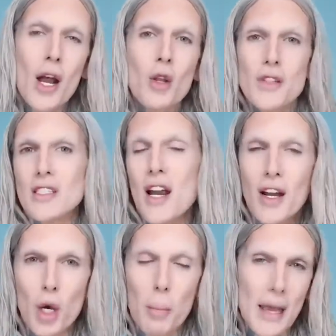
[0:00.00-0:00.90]
not know the
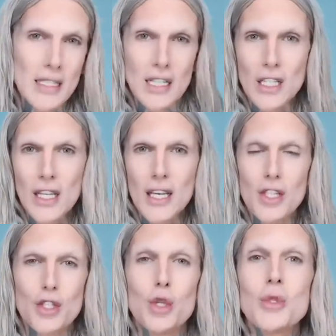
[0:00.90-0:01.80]
scenario,
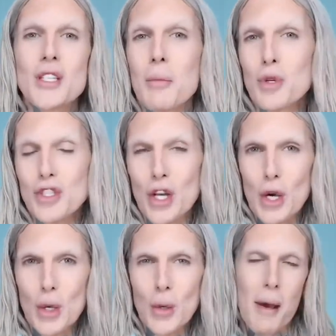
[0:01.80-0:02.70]
basically two summers
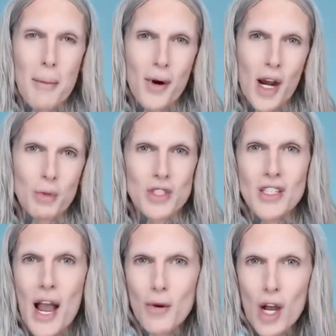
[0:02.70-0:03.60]
ago, my brand was
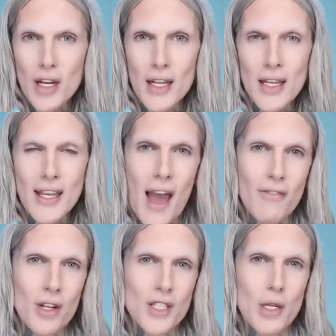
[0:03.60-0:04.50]
skyrocketing,
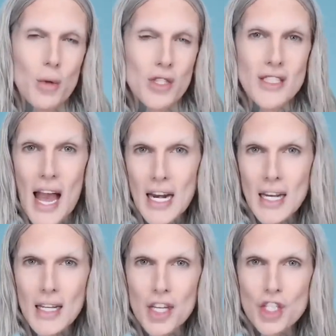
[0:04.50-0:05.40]
Kat Von D was
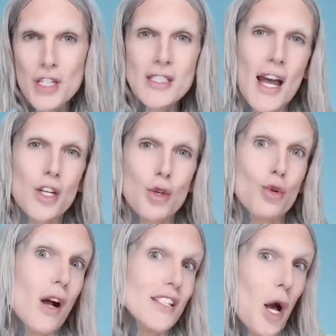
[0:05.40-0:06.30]
stagnant, and she decided to
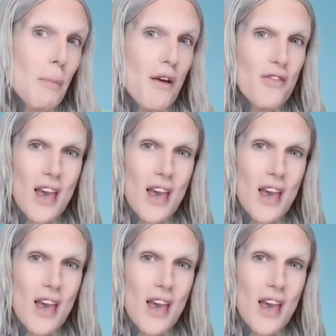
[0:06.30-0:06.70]
cross out my